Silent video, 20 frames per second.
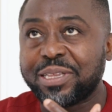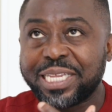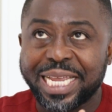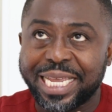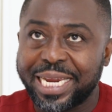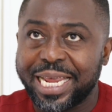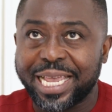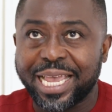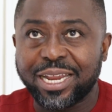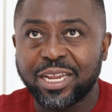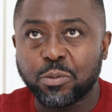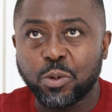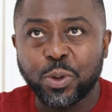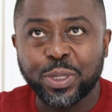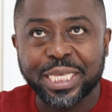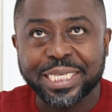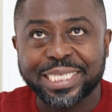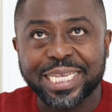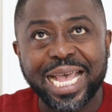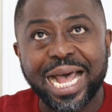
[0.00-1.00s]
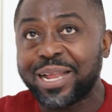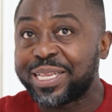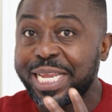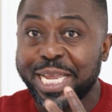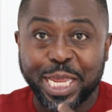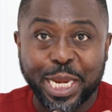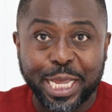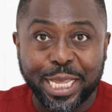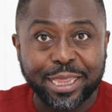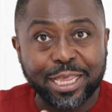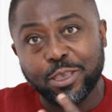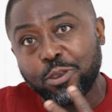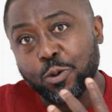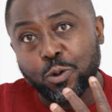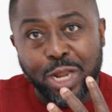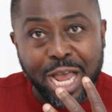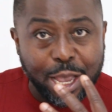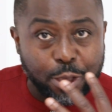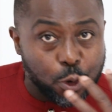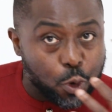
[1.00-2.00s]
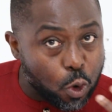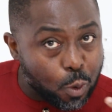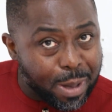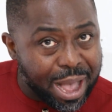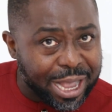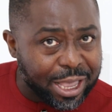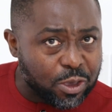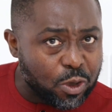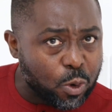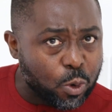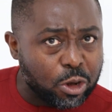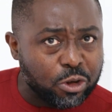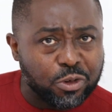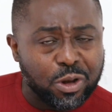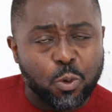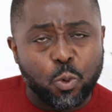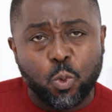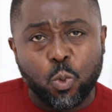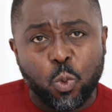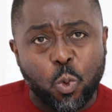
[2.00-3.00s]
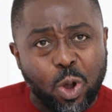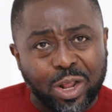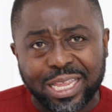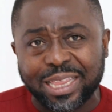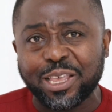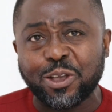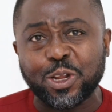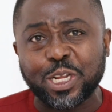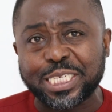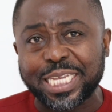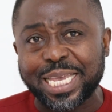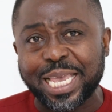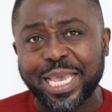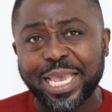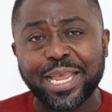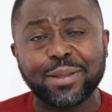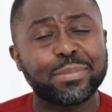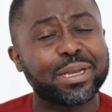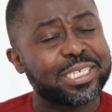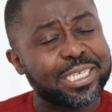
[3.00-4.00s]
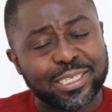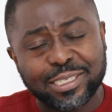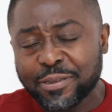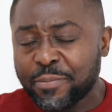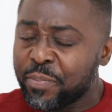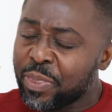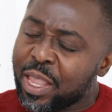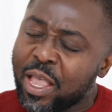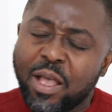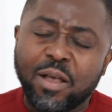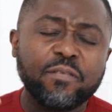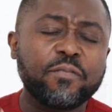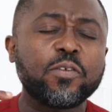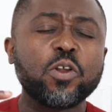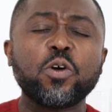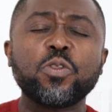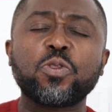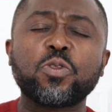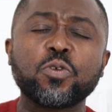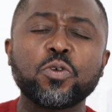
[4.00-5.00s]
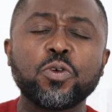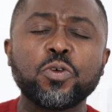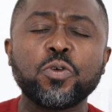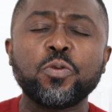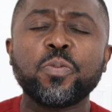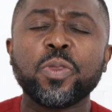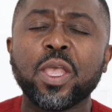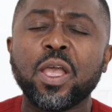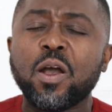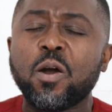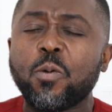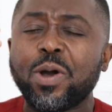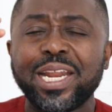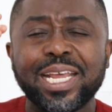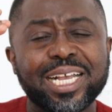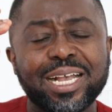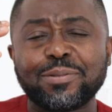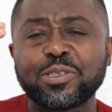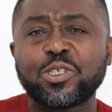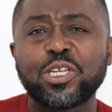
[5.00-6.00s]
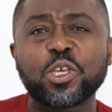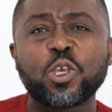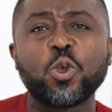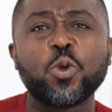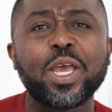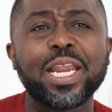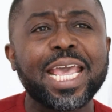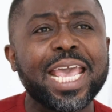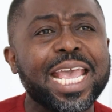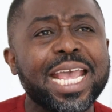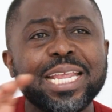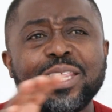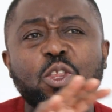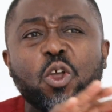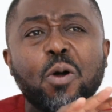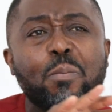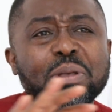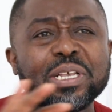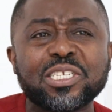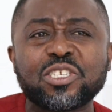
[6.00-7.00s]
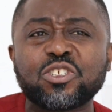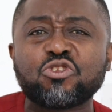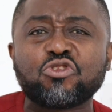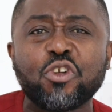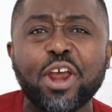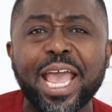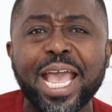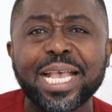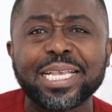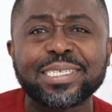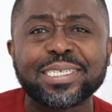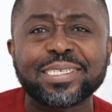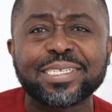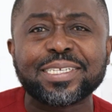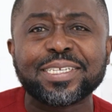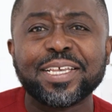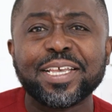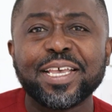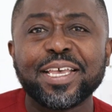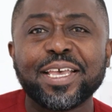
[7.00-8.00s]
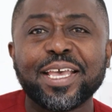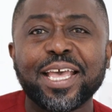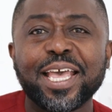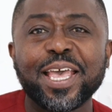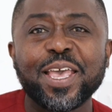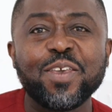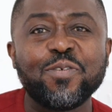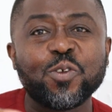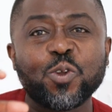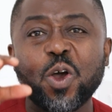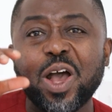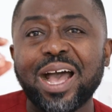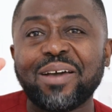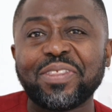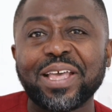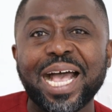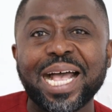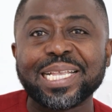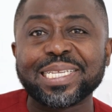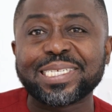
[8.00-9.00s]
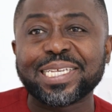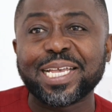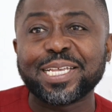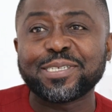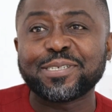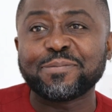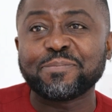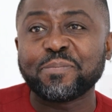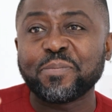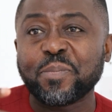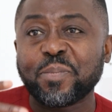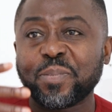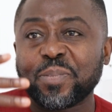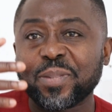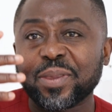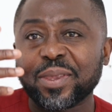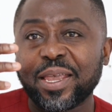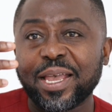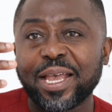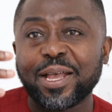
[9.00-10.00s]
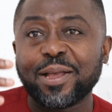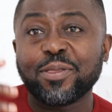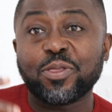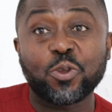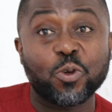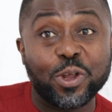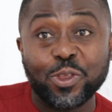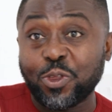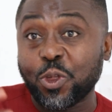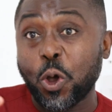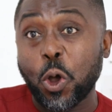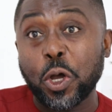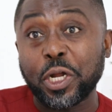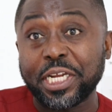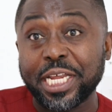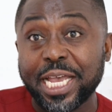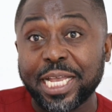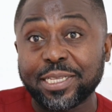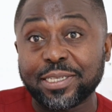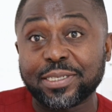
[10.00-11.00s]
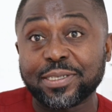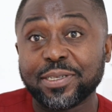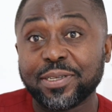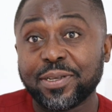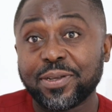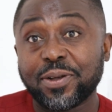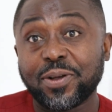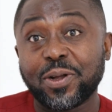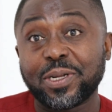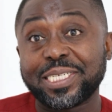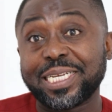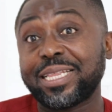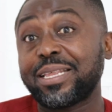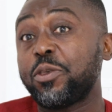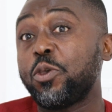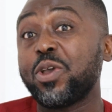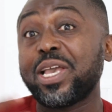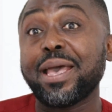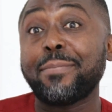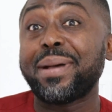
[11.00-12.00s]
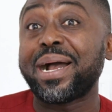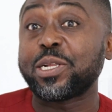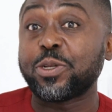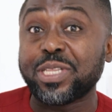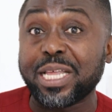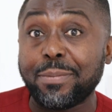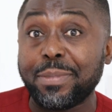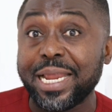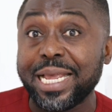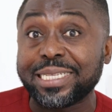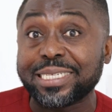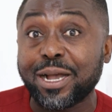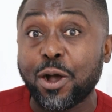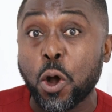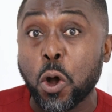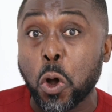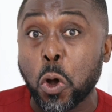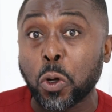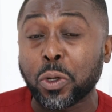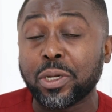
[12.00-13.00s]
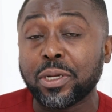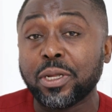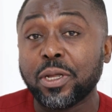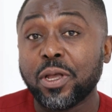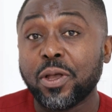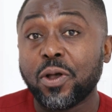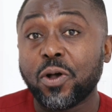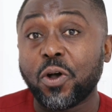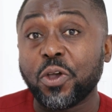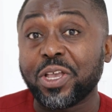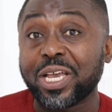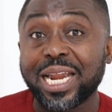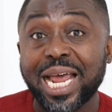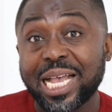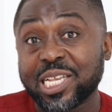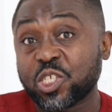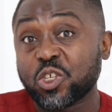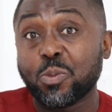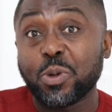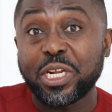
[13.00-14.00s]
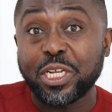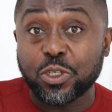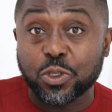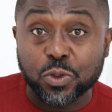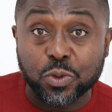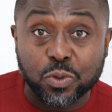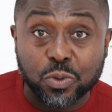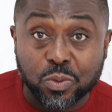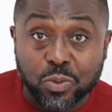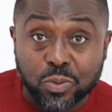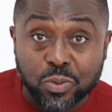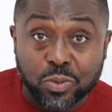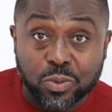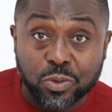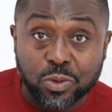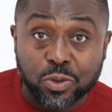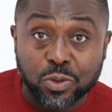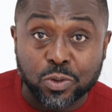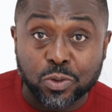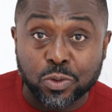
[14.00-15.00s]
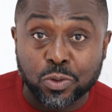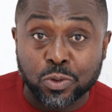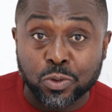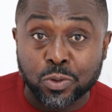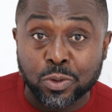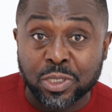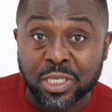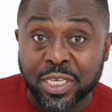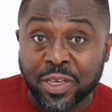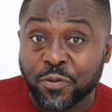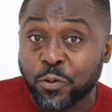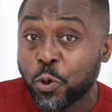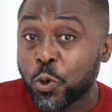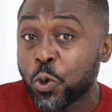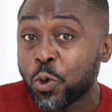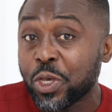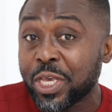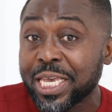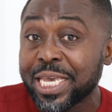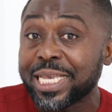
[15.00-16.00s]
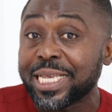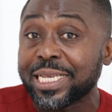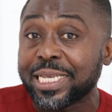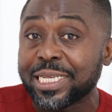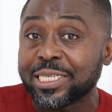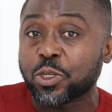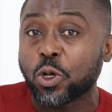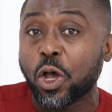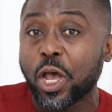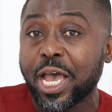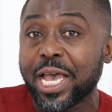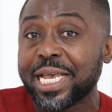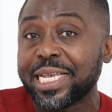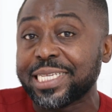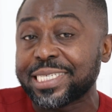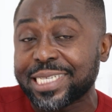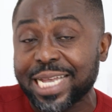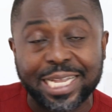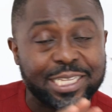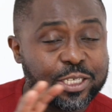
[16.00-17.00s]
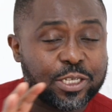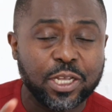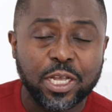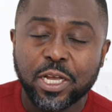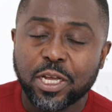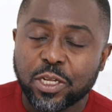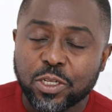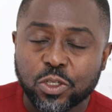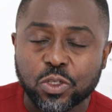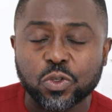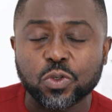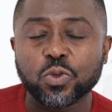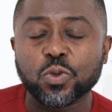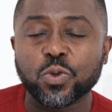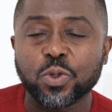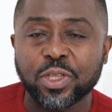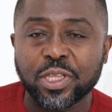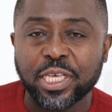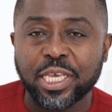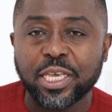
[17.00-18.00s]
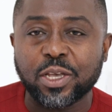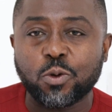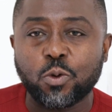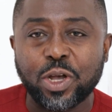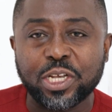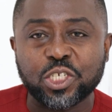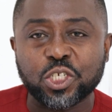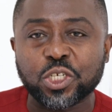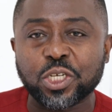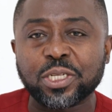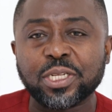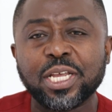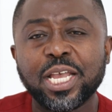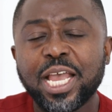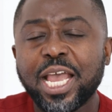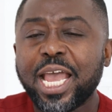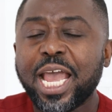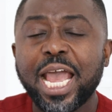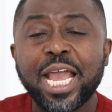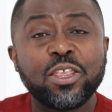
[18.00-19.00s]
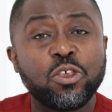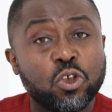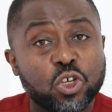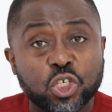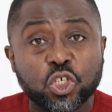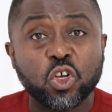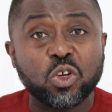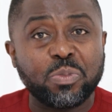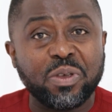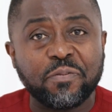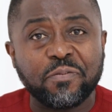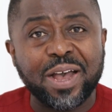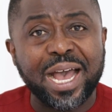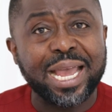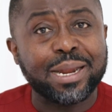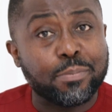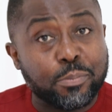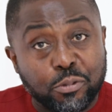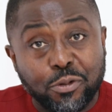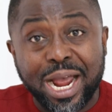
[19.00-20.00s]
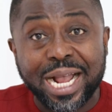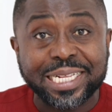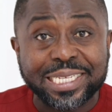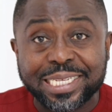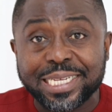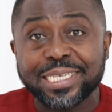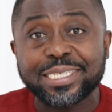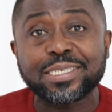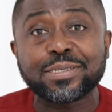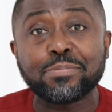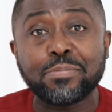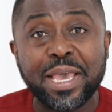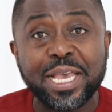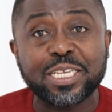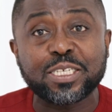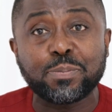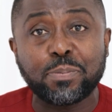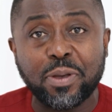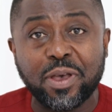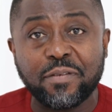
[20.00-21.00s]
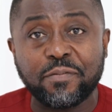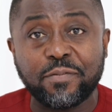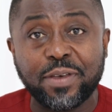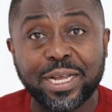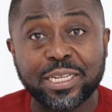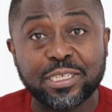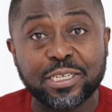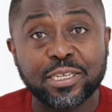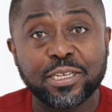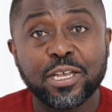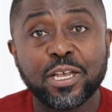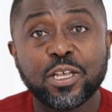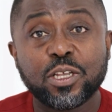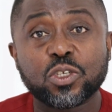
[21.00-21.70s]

I'll take it again. The moment they say, I'll take it again, then you go back and you're wondering, what are they going to take again? But just flow through. When it comes to the Q&A, don't be stressed if you don't have the answers. Throw it to the audience, or tell them you get back to them later on, or you can ask somebody to give you his or her insights to the question. And you should be fine. Practice makes perfect.